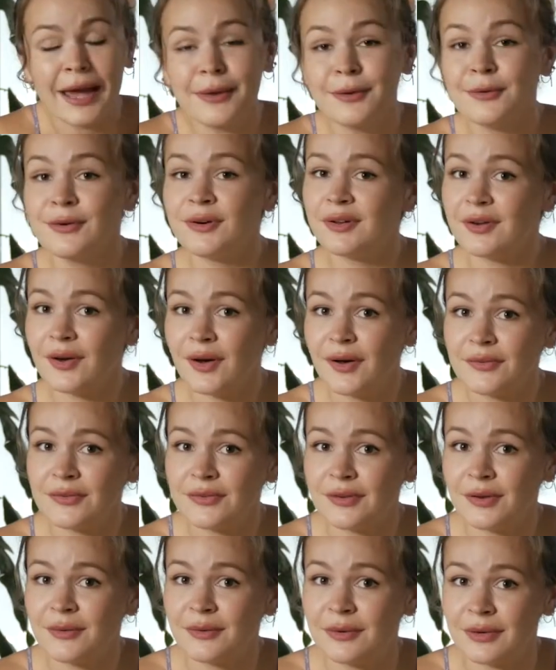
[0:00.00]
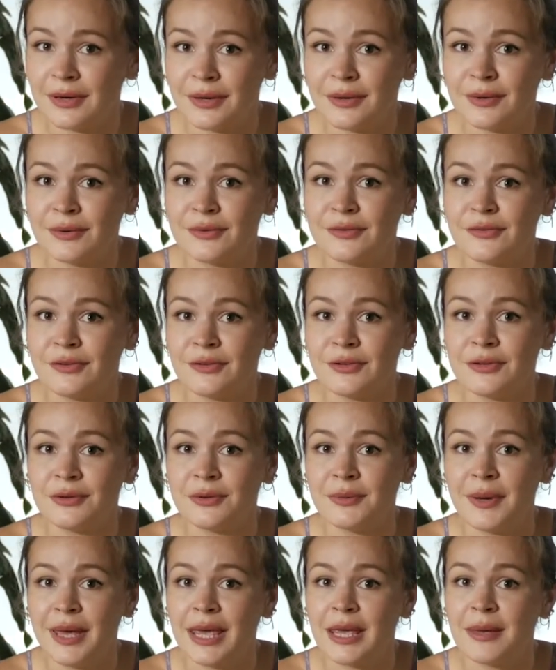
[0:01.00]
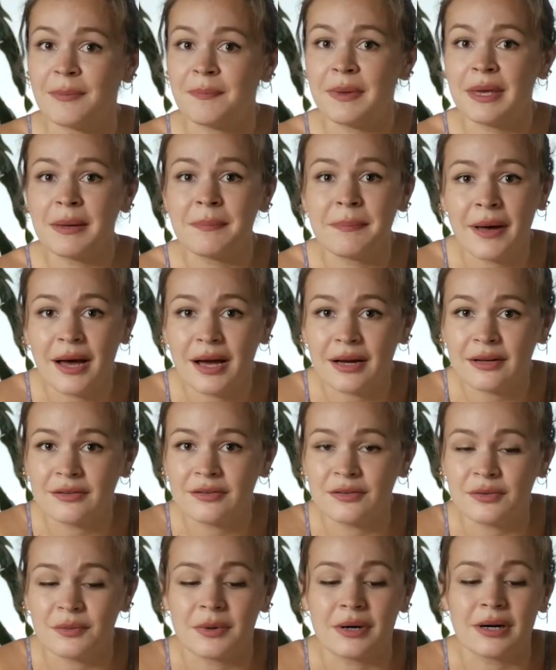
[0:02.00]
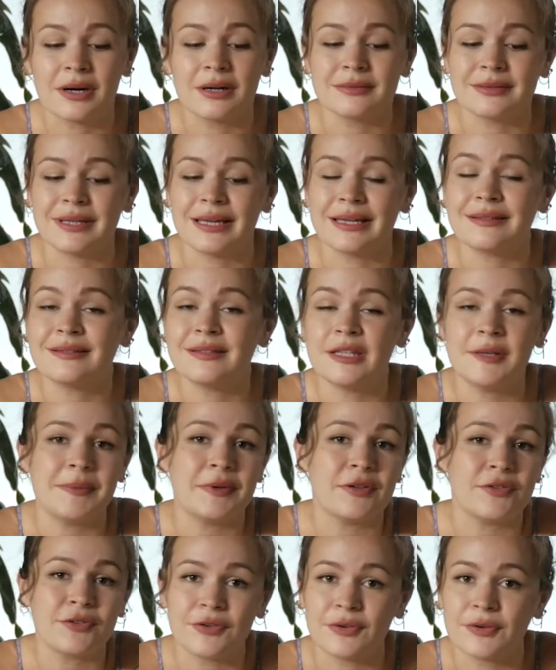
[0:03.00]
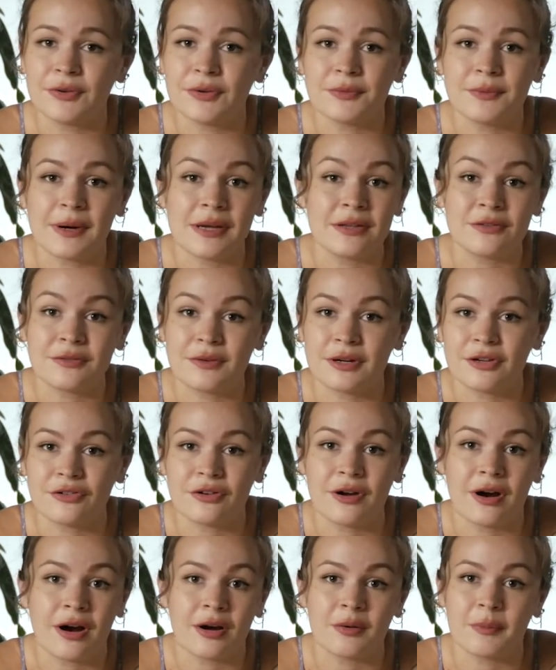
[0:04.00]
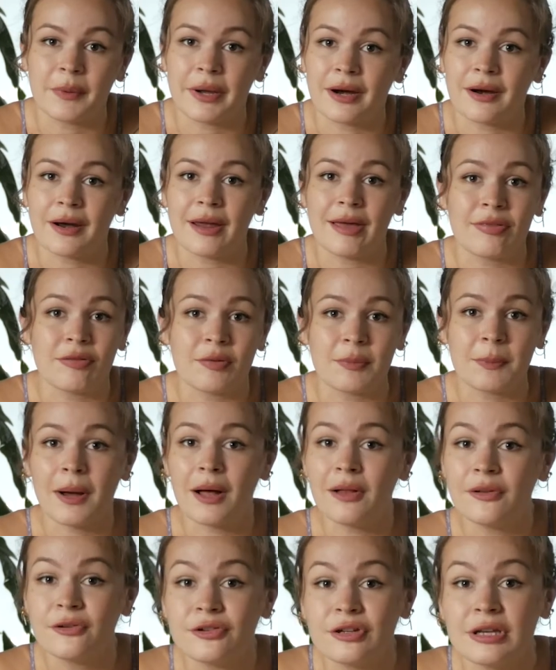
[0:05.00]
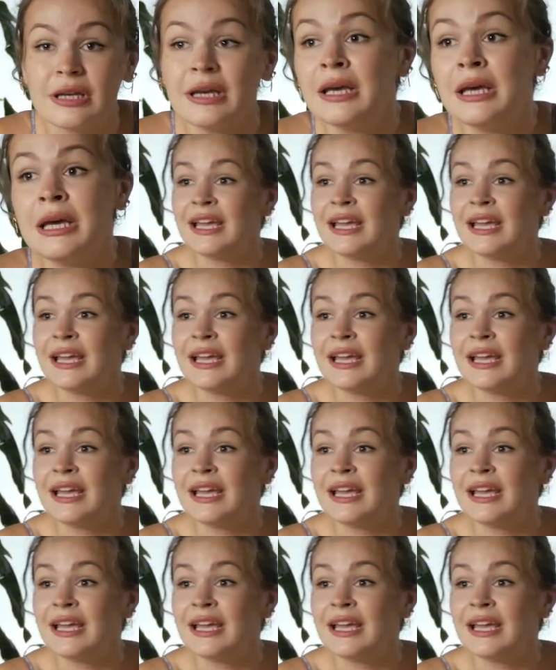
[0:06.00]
could also go to a big box store like CB2, Restoration Hardware, Anthropology.